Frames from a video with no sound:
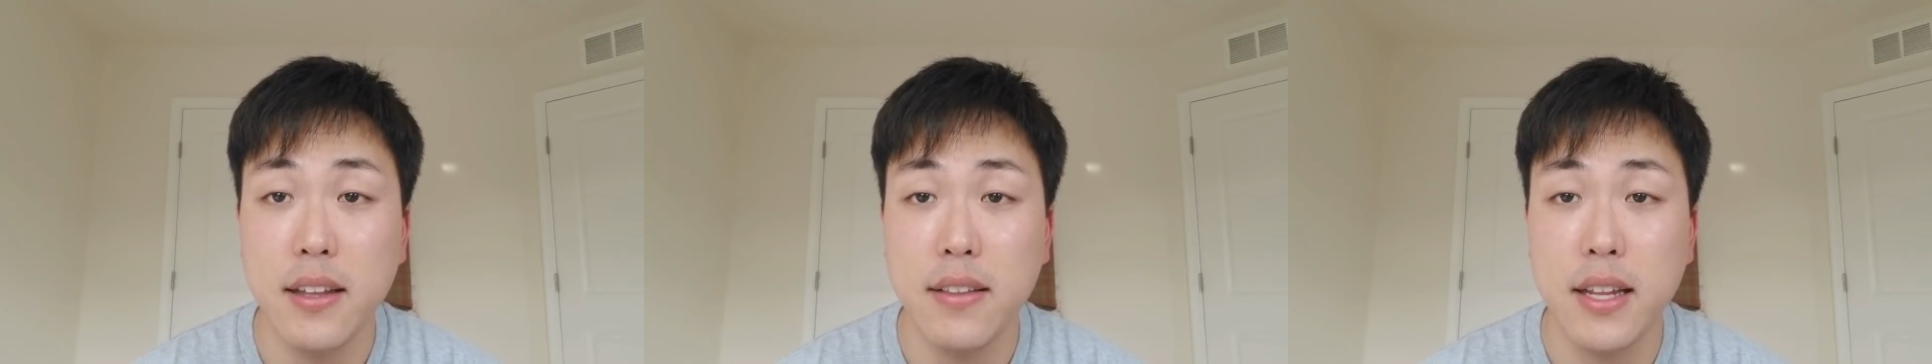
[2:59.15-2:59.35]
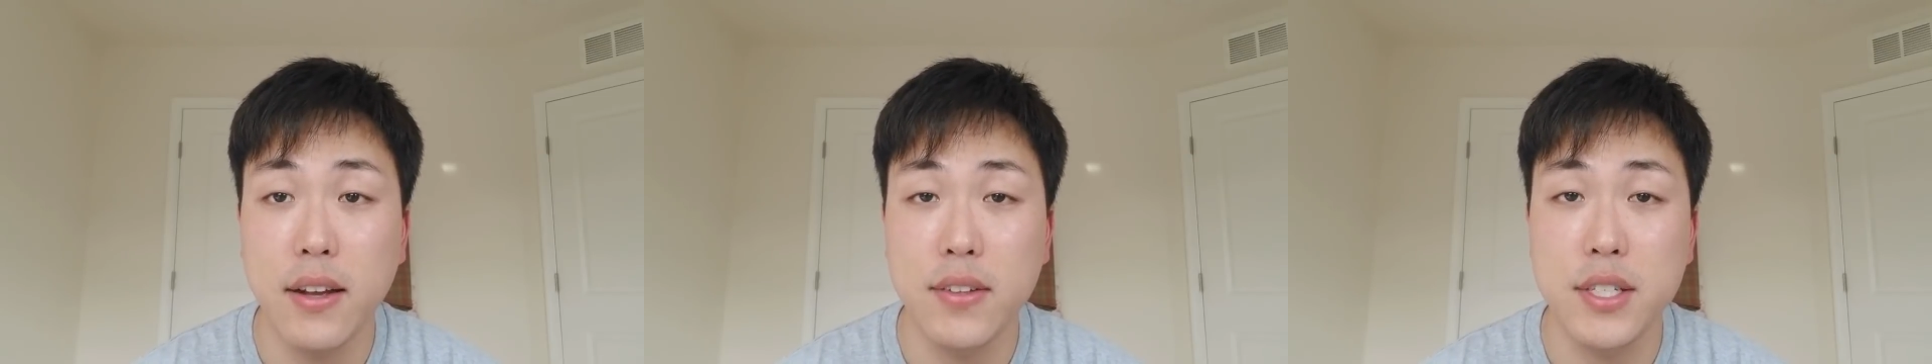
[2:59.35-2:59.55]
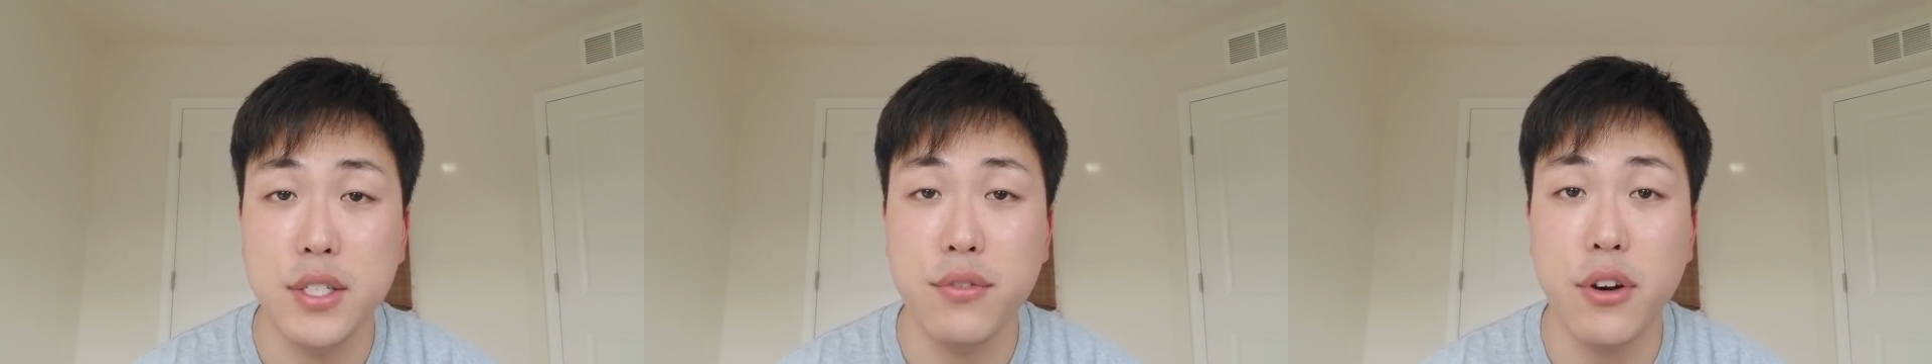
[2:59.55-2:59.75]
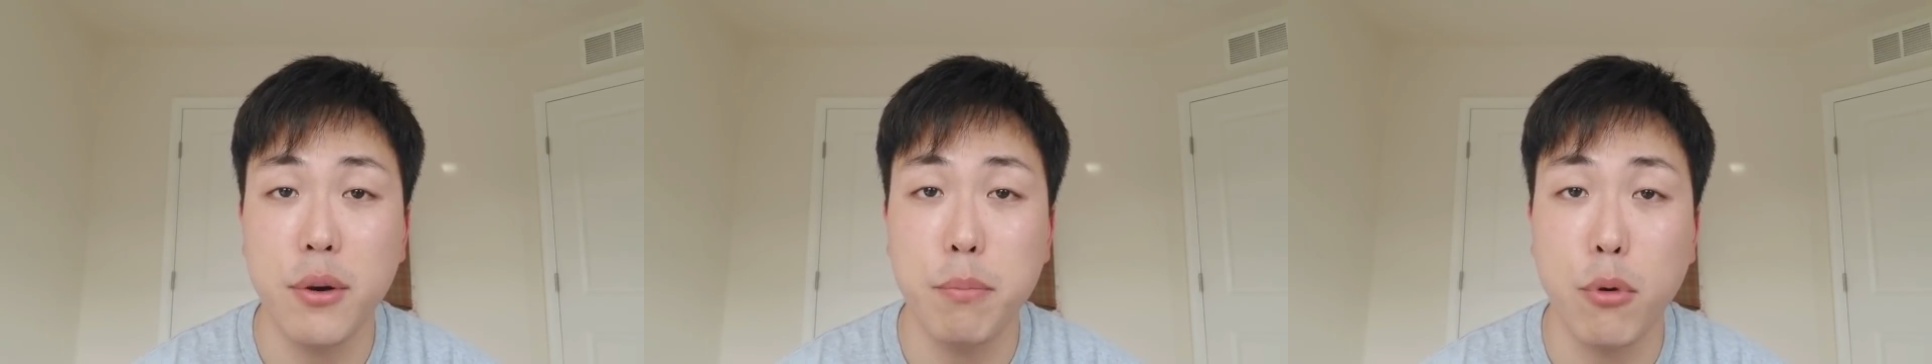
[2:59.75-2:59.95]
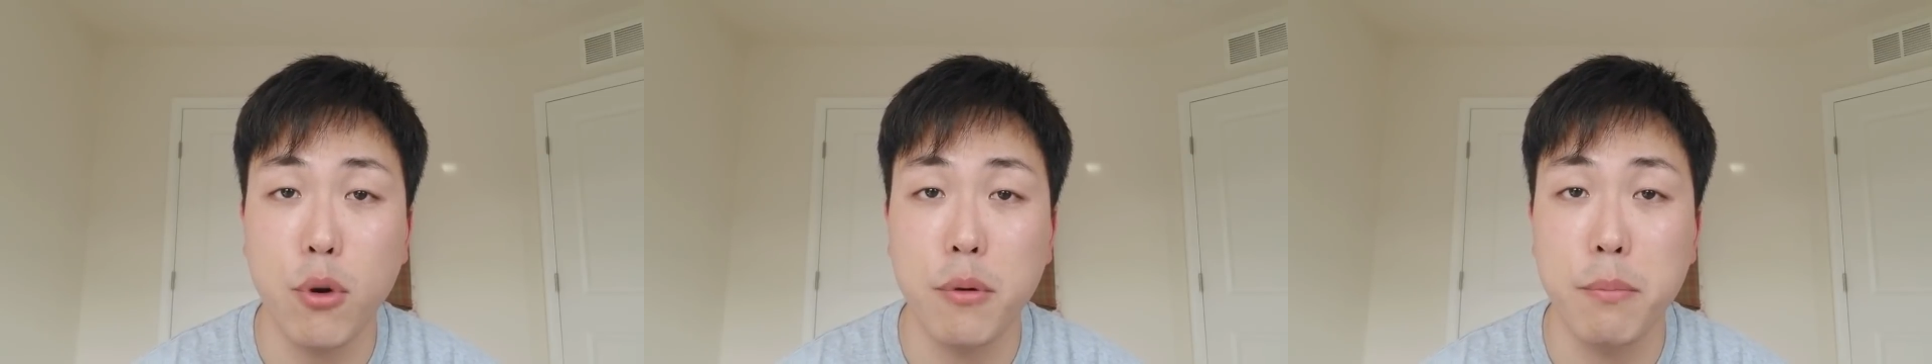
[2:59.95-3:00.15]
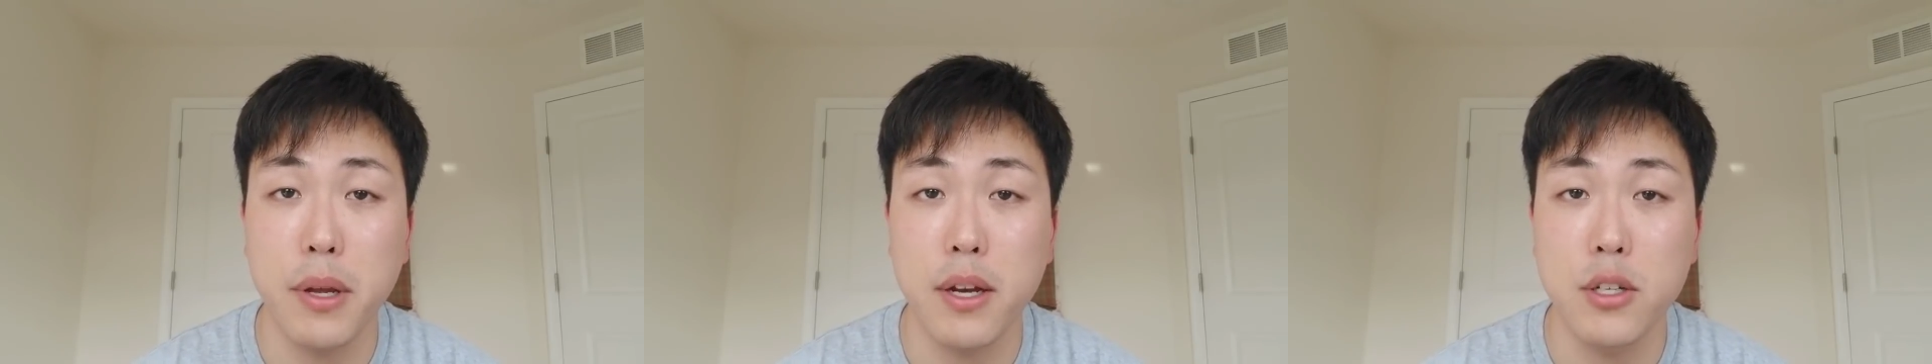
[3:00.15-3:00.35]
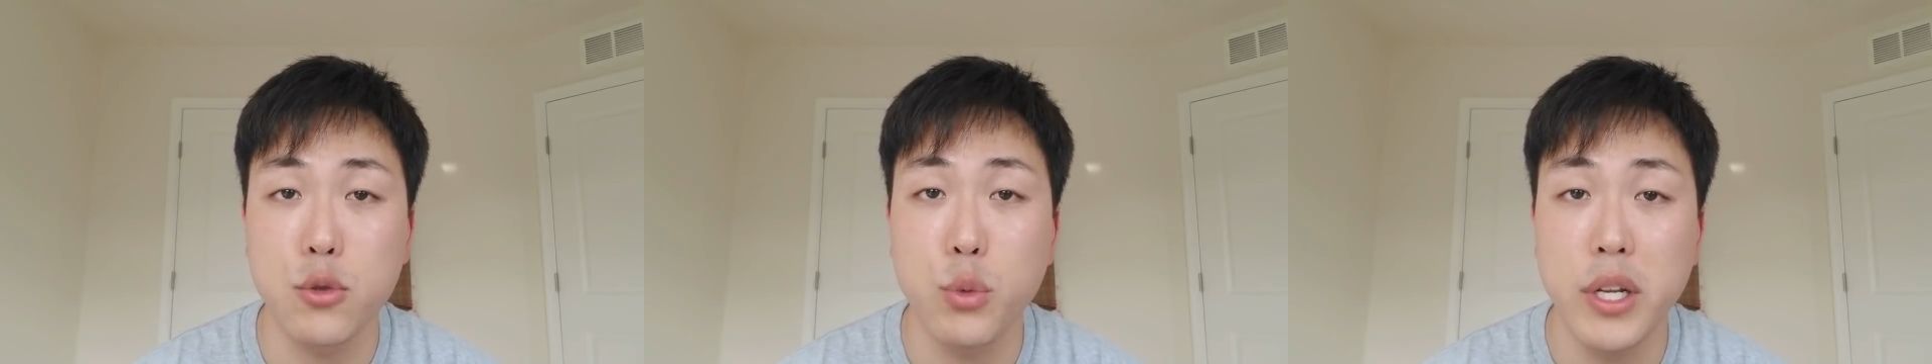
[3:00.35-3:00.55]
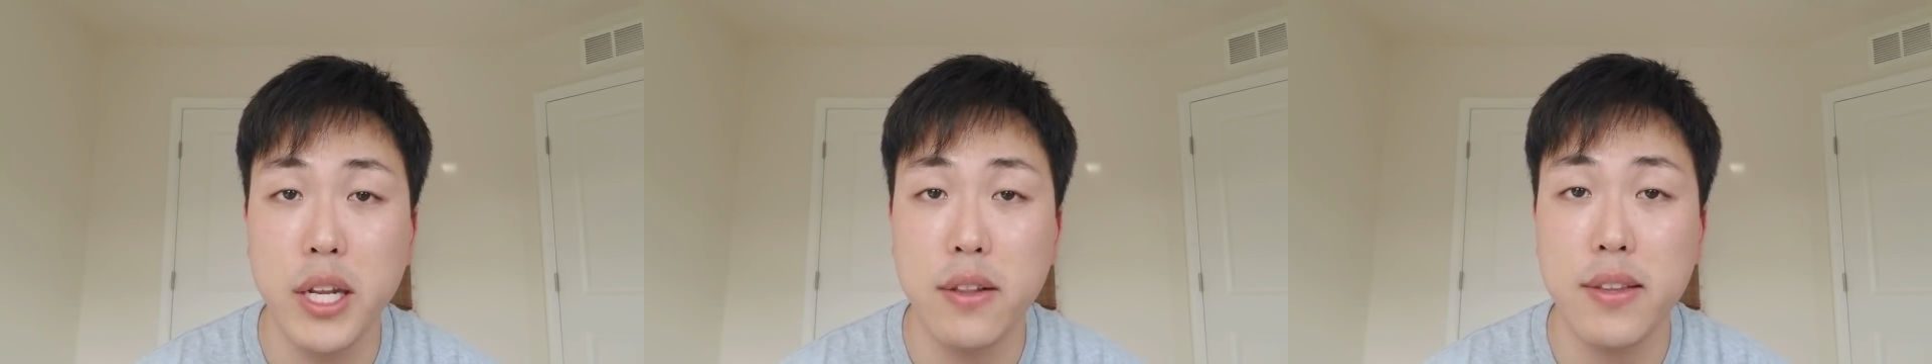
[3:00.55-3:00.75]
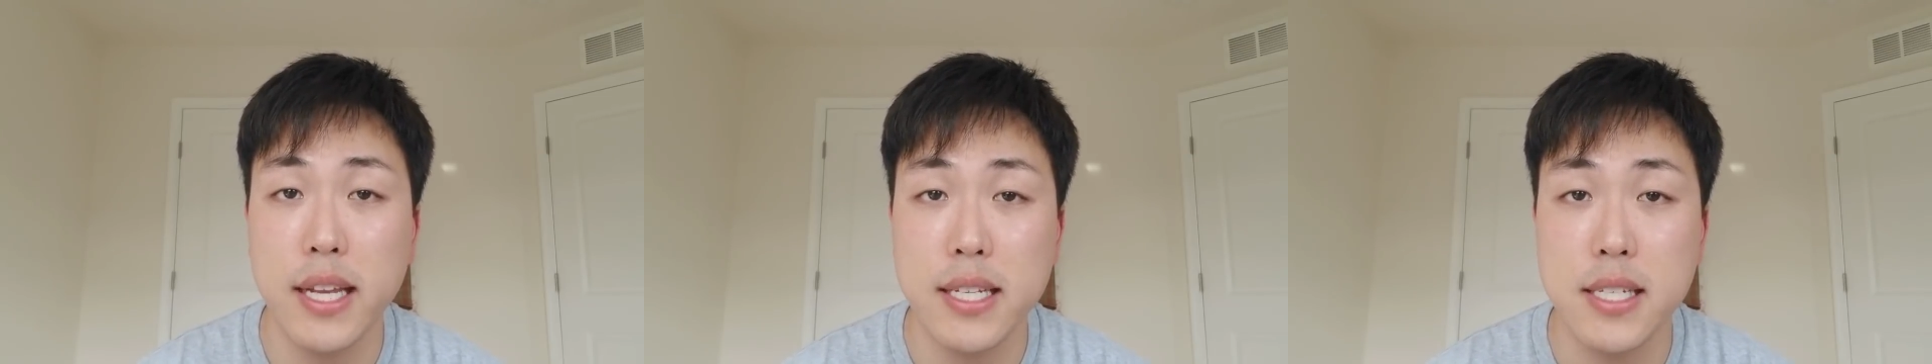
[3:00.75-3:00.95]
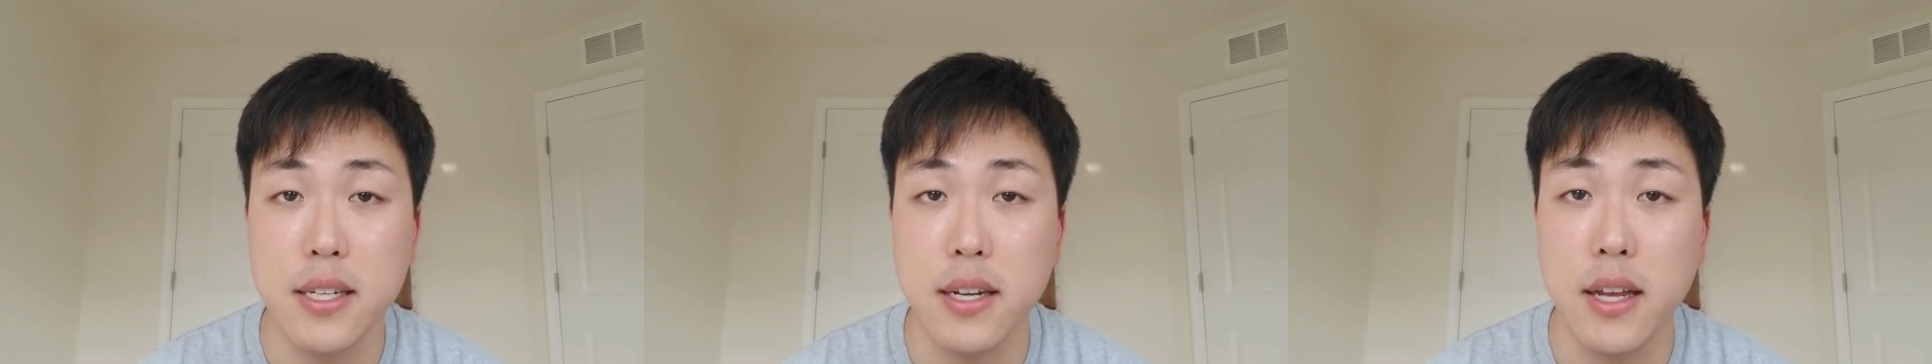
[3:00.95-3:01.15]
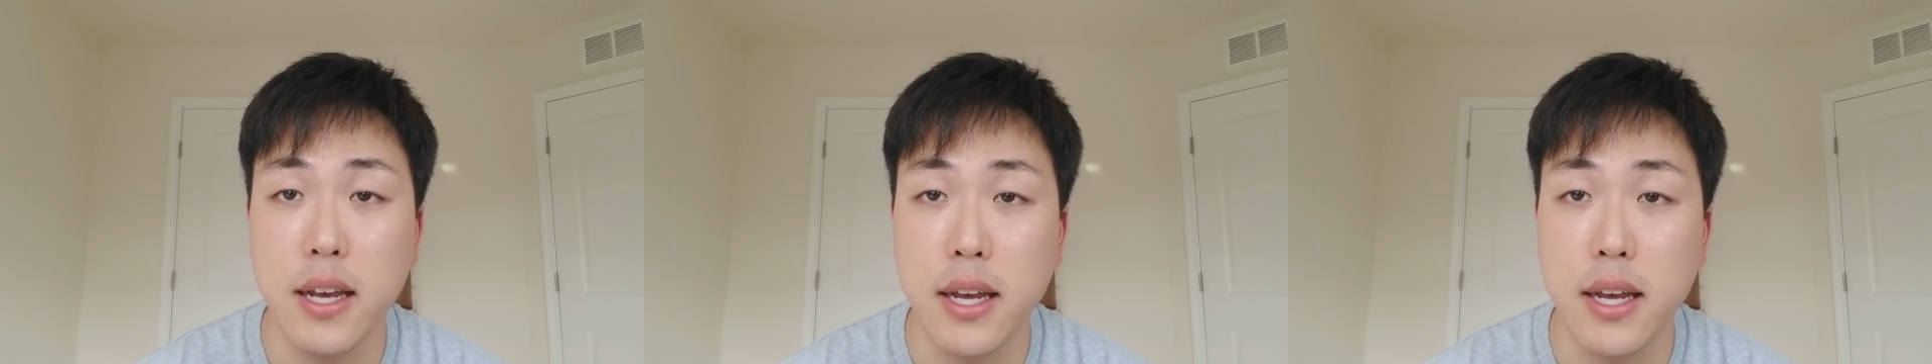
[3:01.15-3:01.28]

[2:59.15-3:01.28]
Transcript: Now, this is very important because we need density,